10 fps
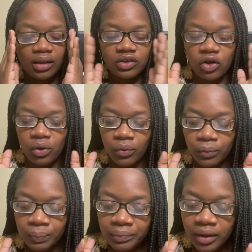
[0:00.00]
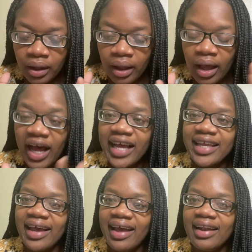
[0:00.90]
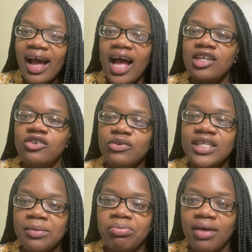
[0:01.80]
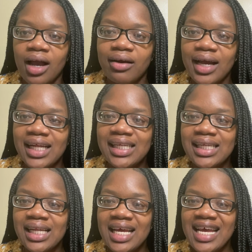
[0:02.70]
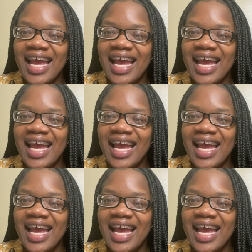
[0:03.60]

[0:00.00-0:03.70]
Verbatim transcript: So again, I do see progress